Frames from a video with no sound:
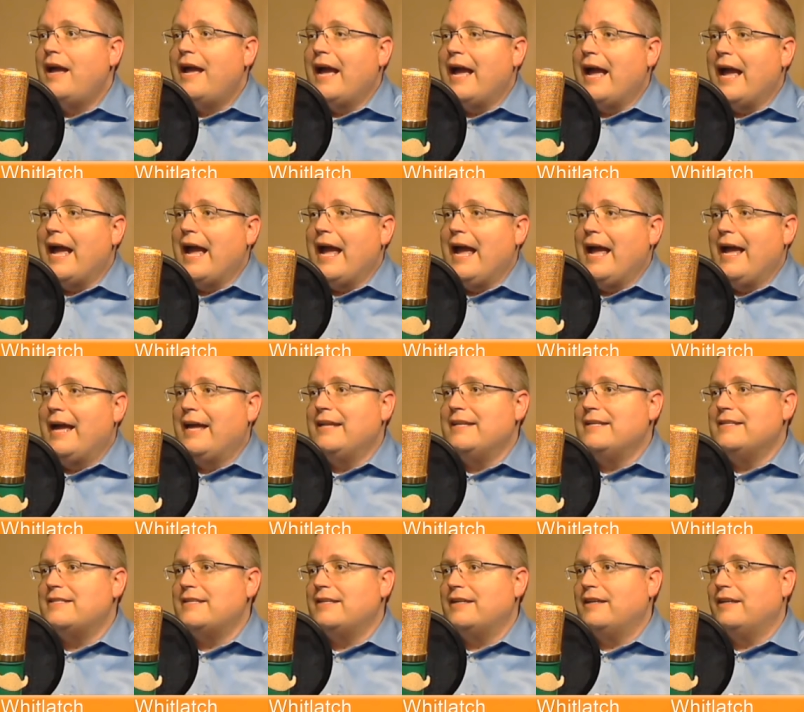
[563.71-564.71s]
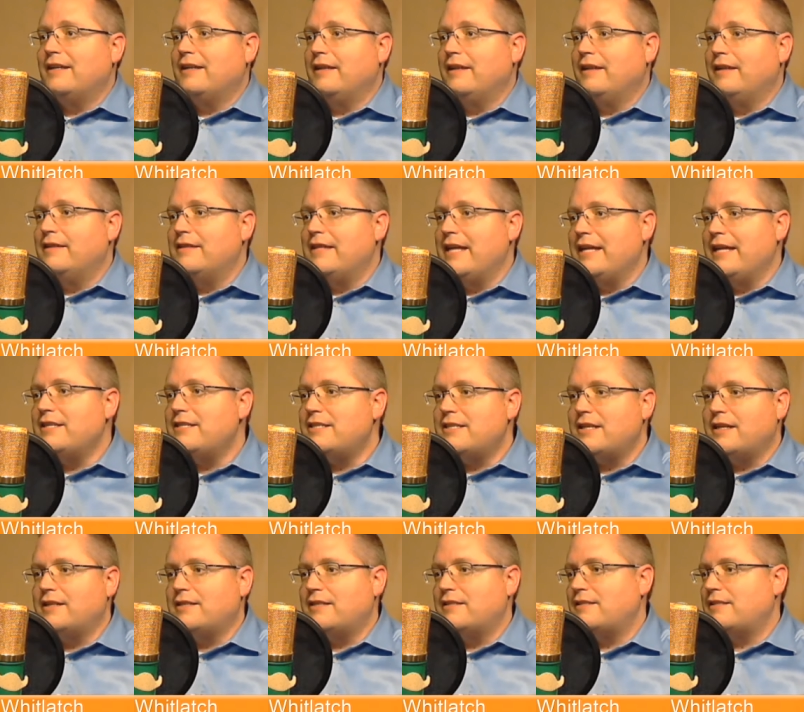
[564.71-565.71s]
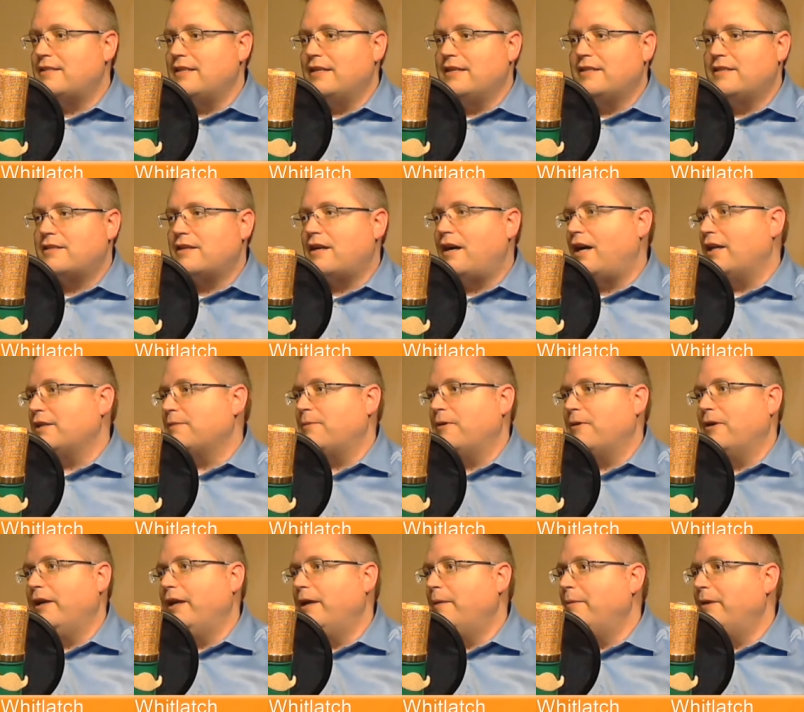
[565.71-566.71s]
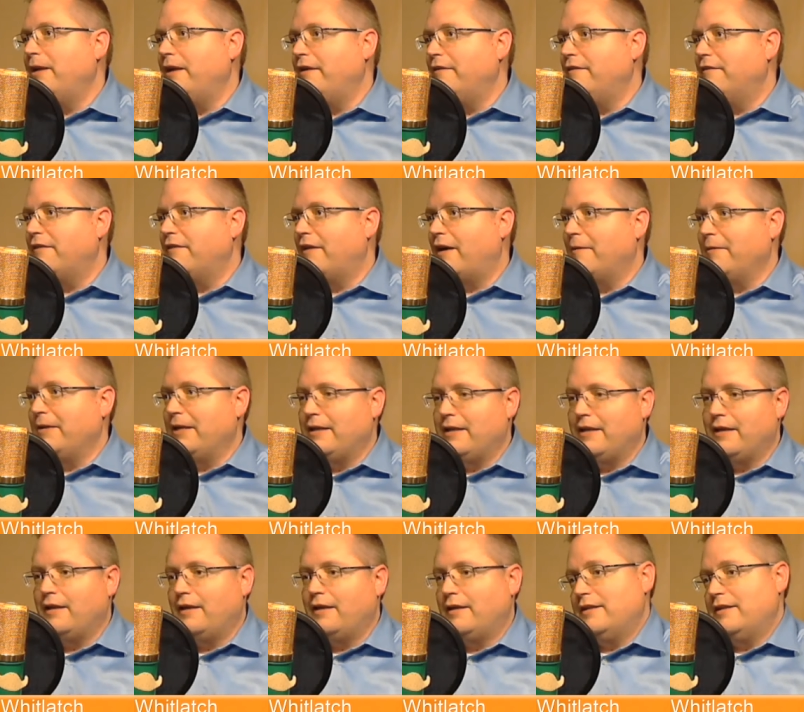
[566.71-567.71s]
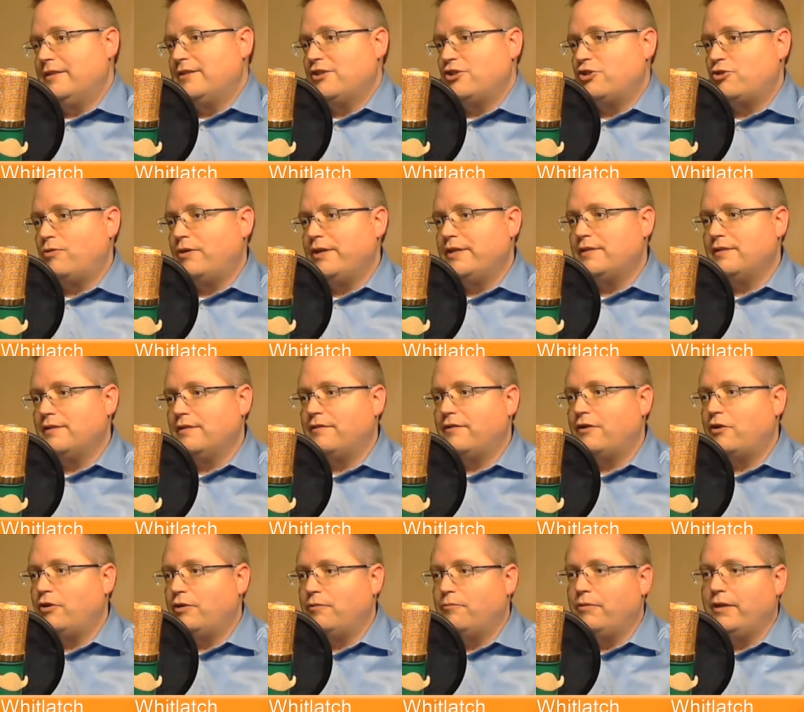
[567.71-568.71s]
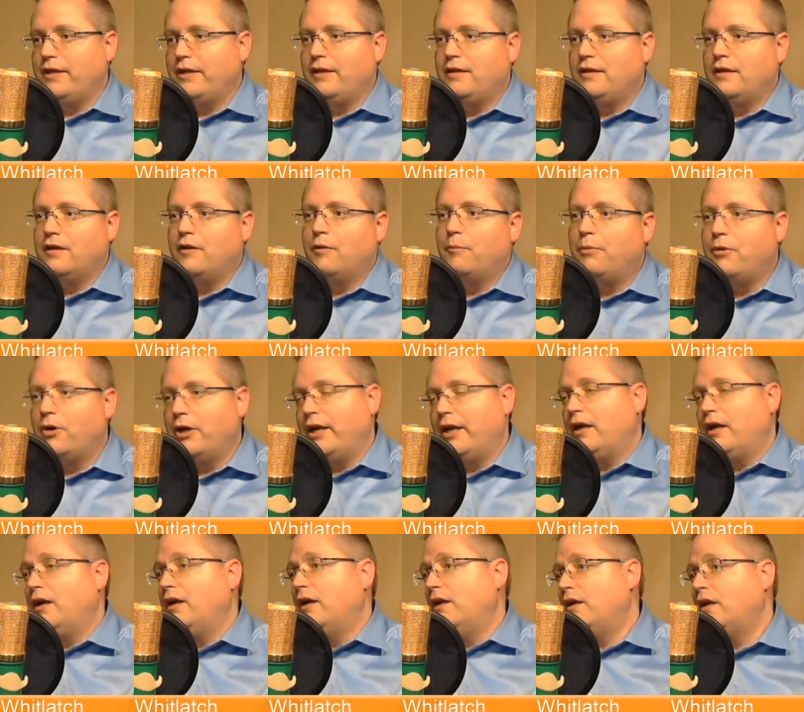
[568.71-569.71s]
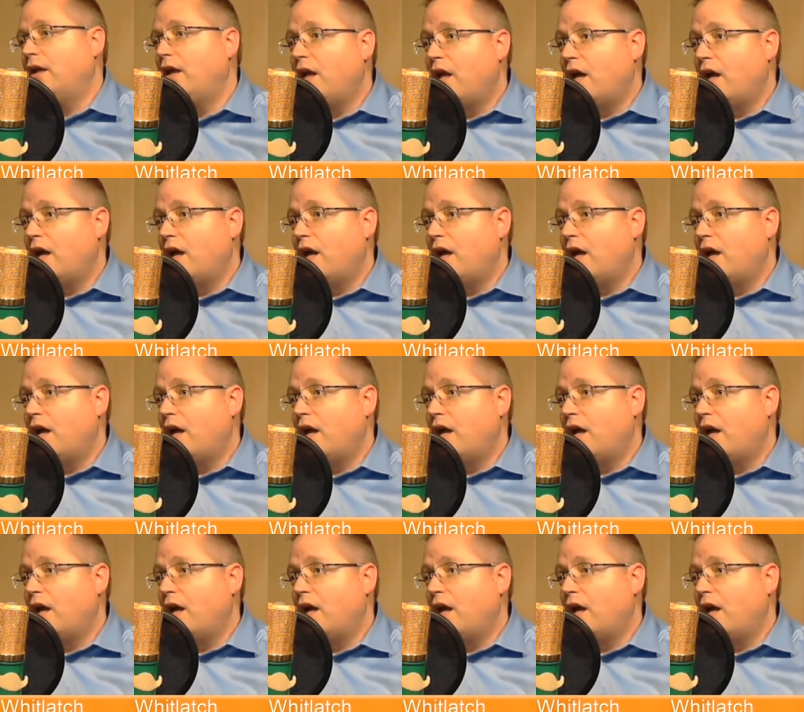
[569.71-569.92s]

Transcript: right? And it's cost prohibitive. I mean, it's a choice of, could we, you know, put a